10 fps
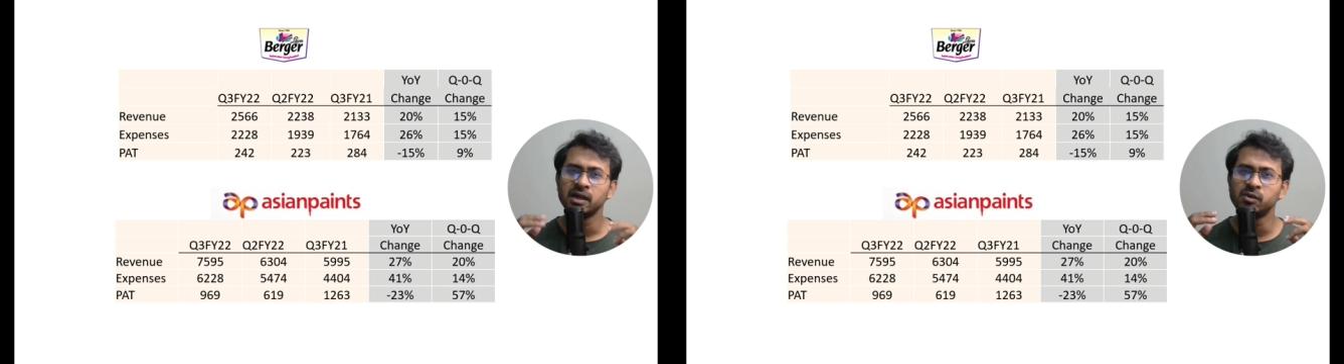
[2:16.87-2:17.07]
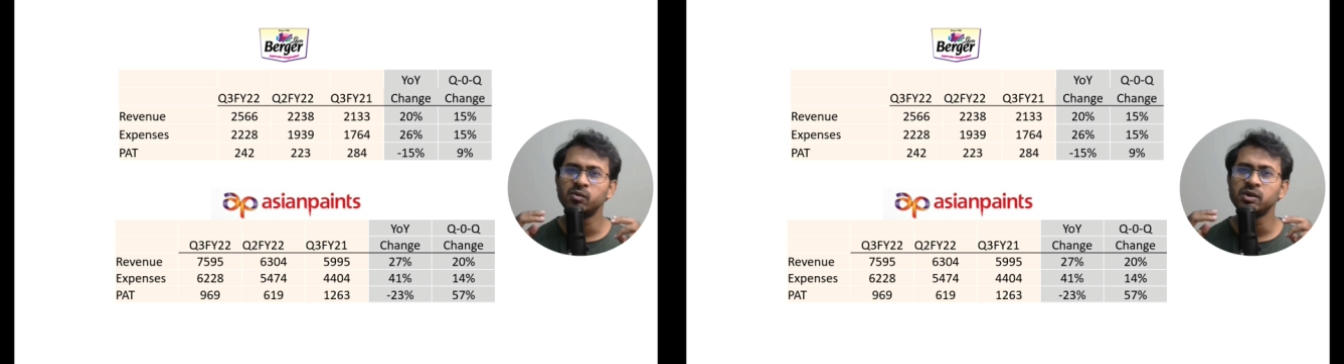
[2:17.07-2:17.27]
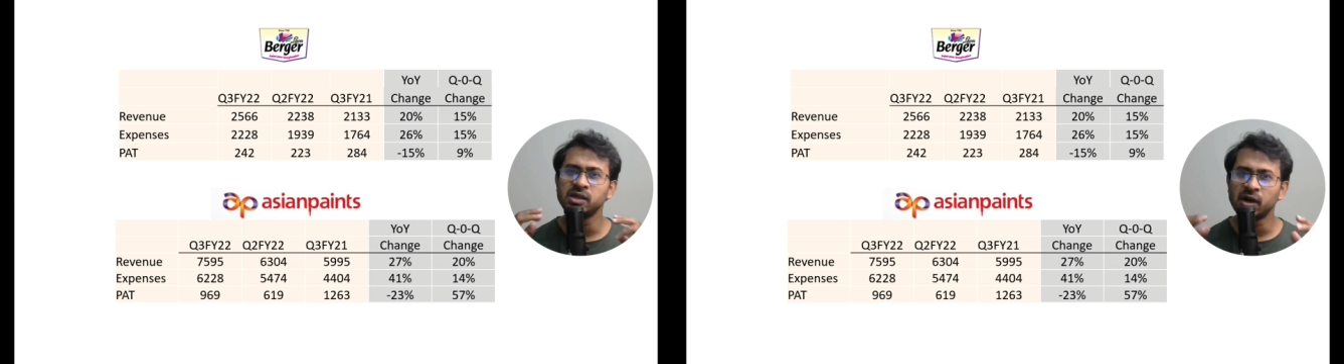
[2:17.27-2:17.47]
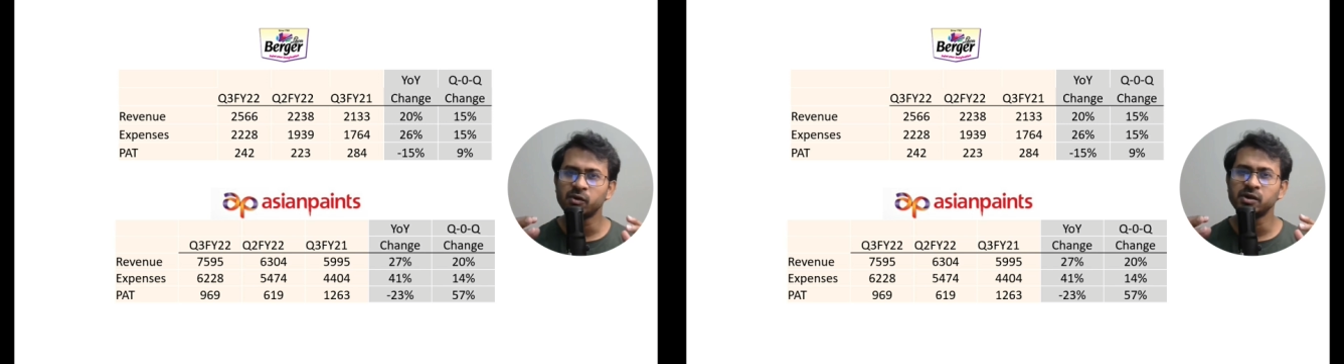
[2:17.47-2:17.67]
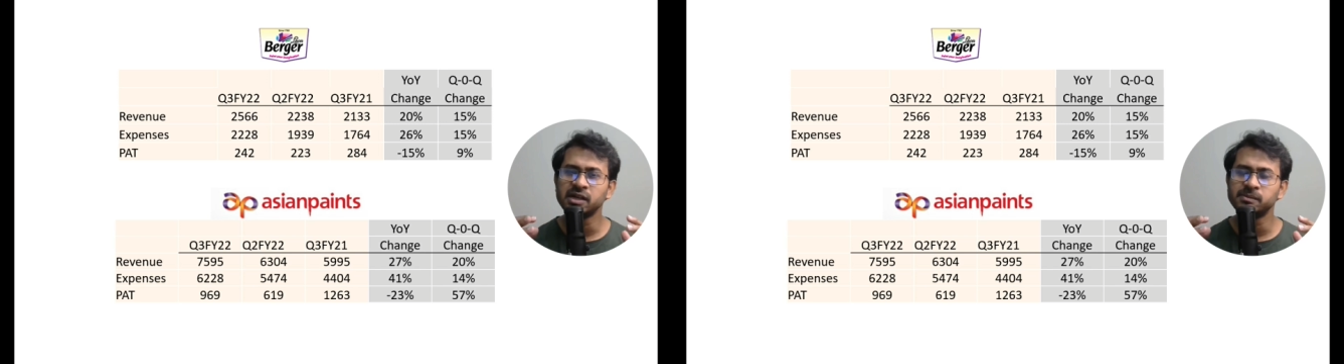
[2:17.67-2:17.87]
in
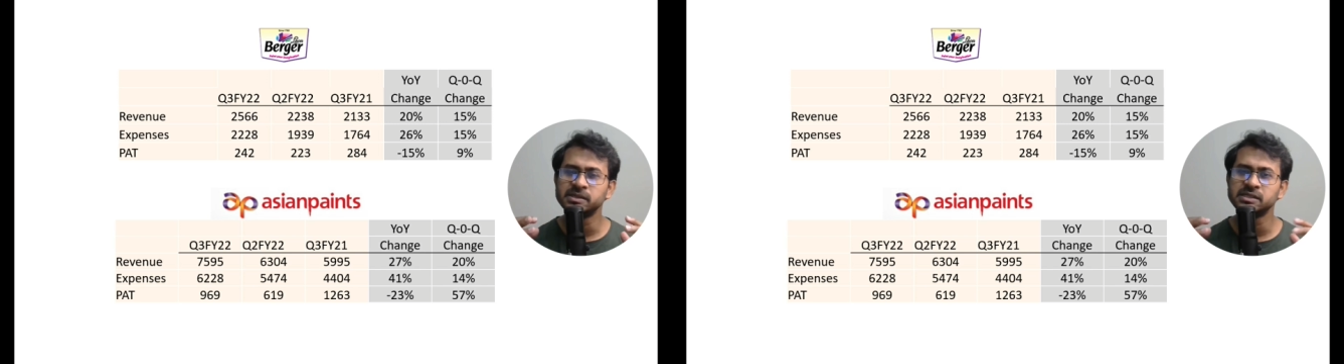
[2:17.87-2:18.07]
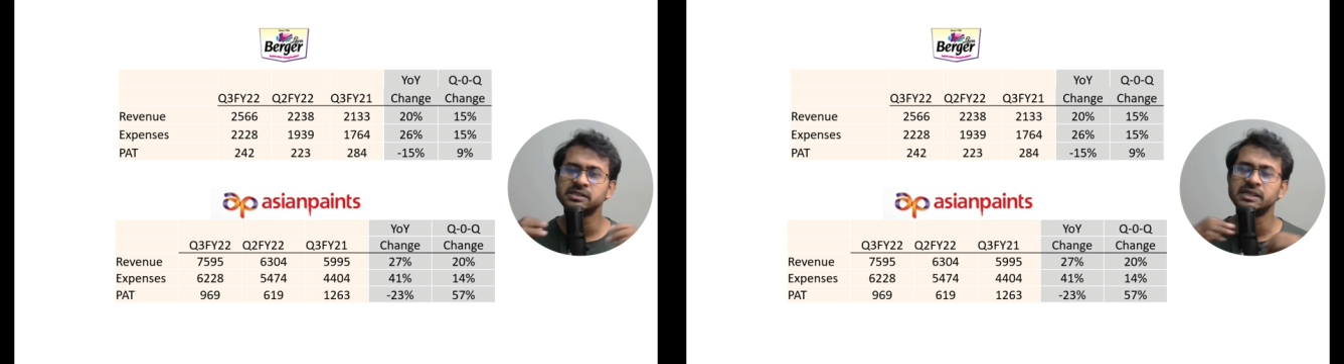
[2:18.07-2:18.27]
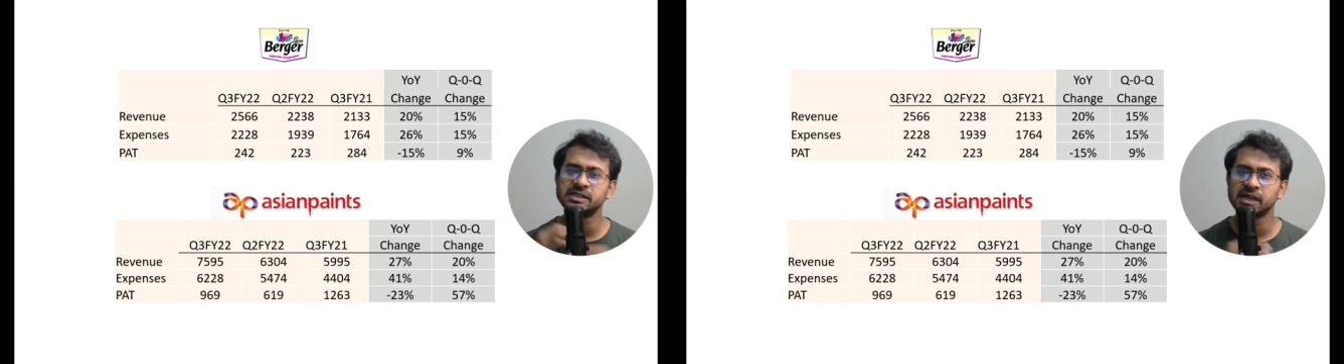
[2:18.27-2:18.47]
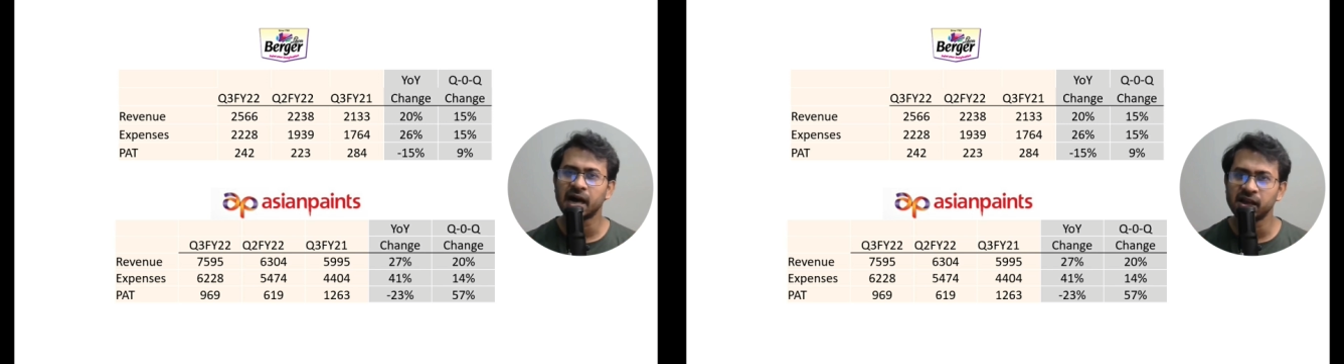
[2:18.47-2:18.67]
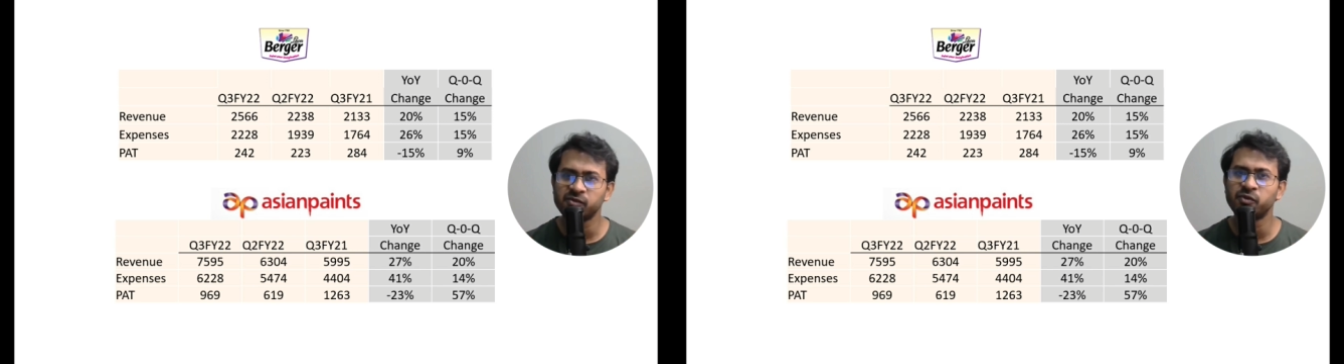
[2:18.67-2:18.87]
year-on-year basis, it's
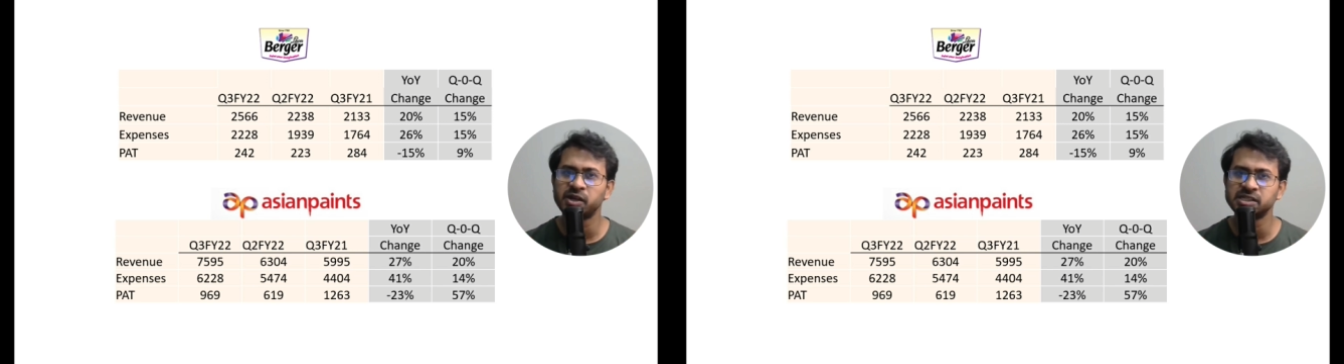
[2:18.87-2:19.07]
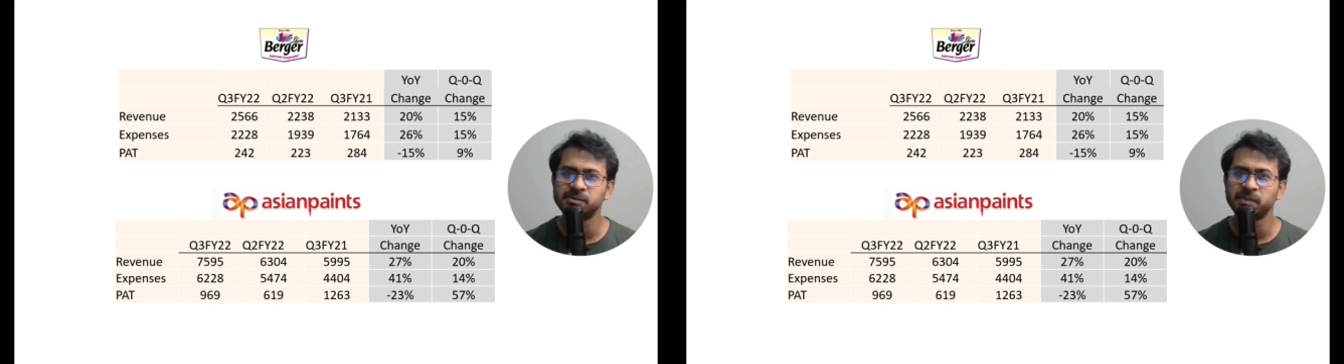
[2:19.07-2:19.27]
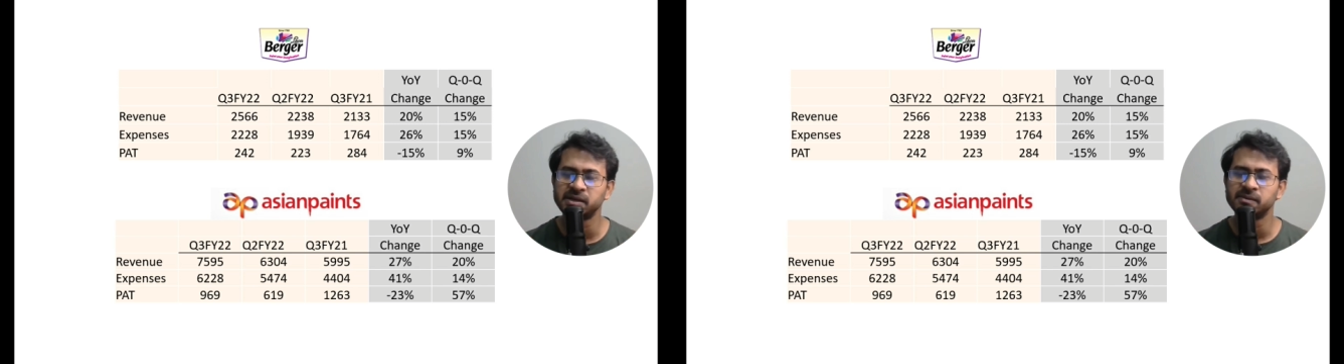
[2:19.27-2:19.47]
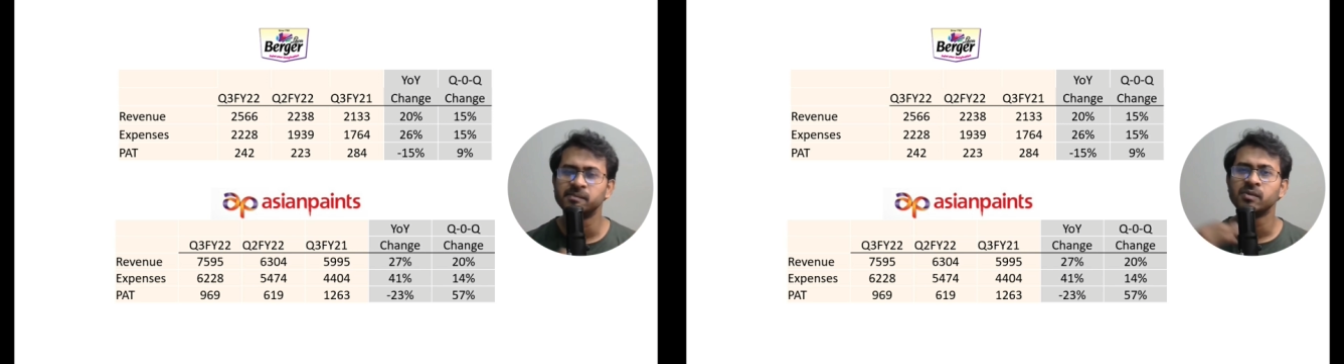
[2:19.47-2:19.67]
higher for Asian Paint.